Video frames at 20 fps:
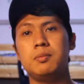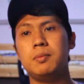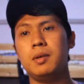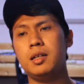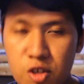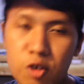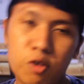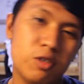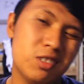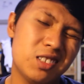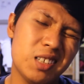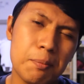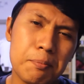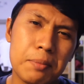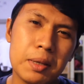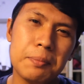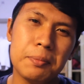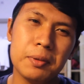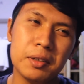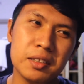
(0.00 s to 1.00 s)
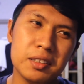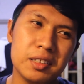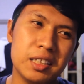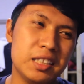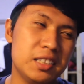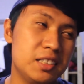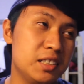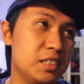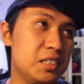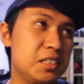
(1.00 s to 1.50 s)
But, you know, some people,
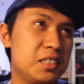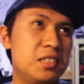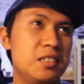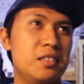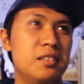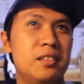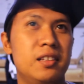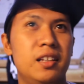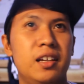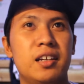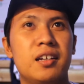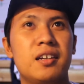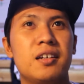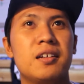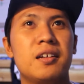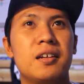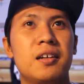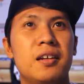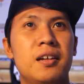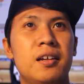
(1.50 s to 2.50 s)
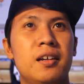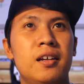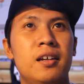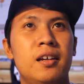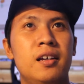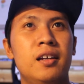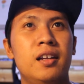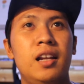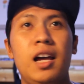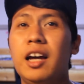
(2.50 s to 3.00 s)
they just, like,
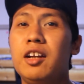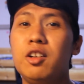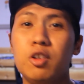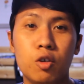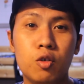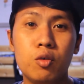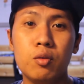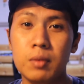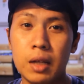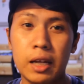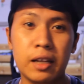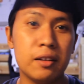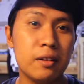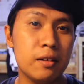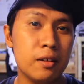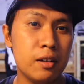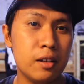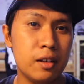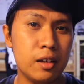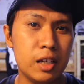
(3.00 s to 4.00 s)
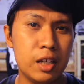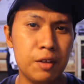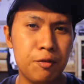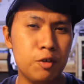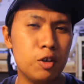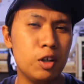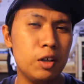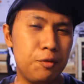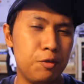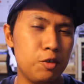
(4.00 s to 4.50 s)
I don't know, like, if
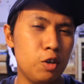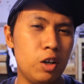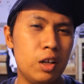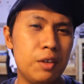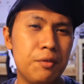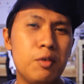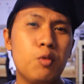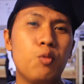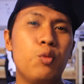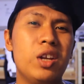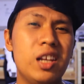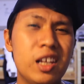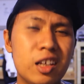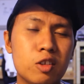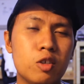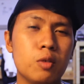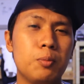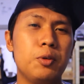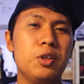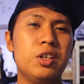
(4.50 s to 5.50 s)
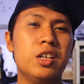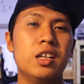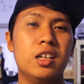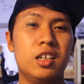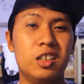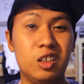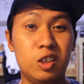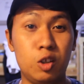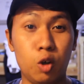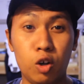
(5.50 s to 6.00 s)
you're not even willing to put
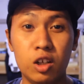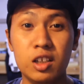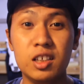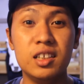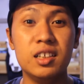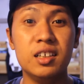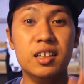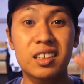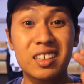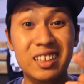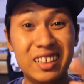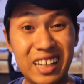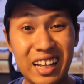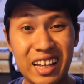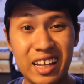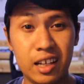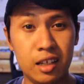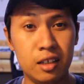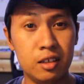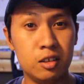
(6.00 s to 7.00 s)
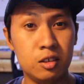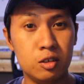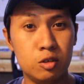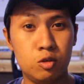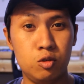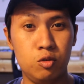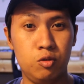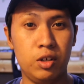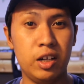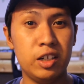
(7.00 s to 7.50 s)
in $1 a day
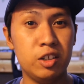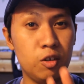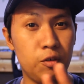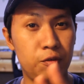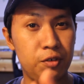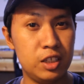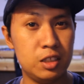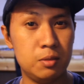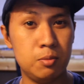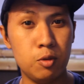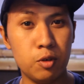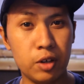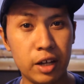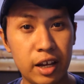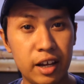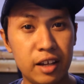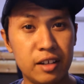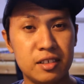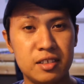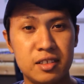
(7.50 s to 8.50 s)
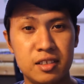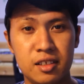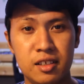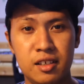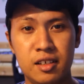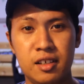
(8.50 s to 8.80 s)
to run your Facebook ads,